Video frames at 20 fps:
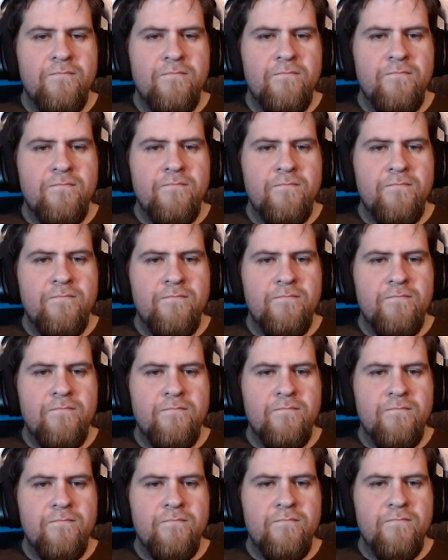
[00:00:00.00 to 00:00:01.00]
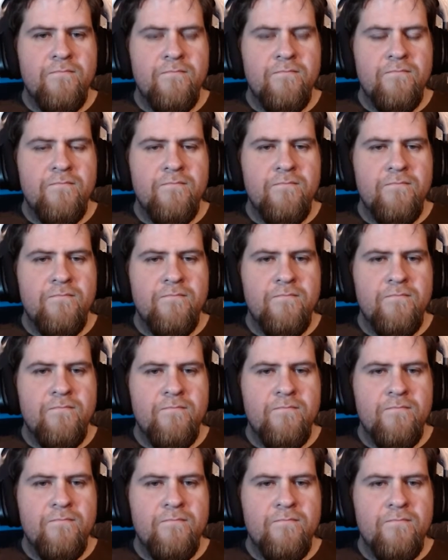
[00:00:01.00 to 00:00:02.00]

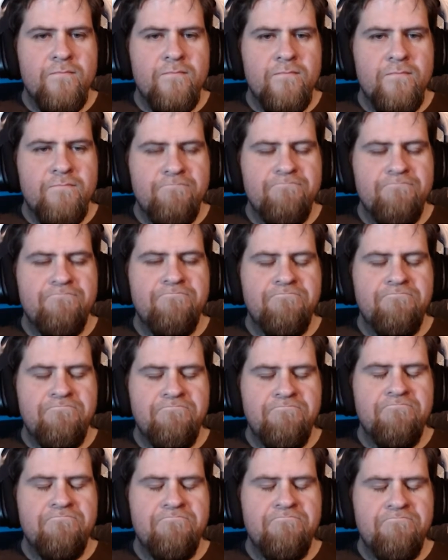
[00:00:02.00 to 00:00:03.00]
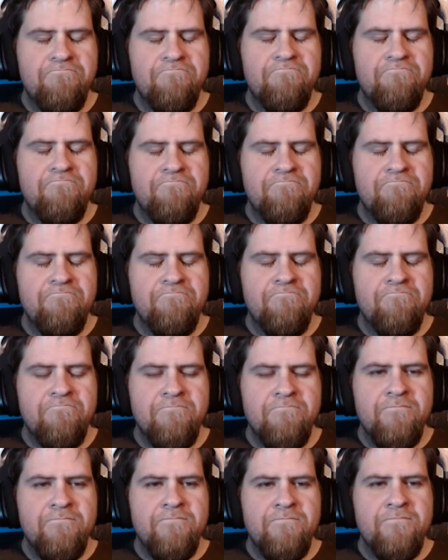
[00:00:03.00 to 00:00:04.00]

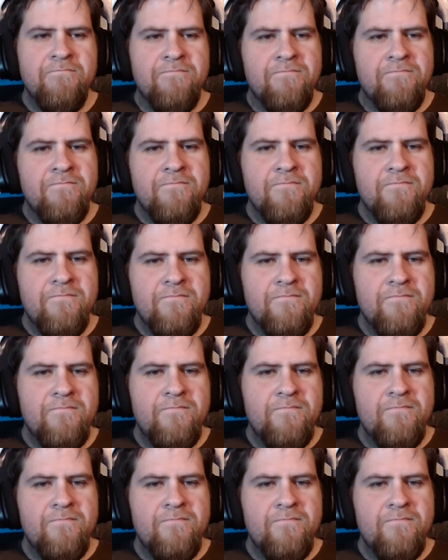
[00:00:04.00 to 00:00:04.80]
[no speech]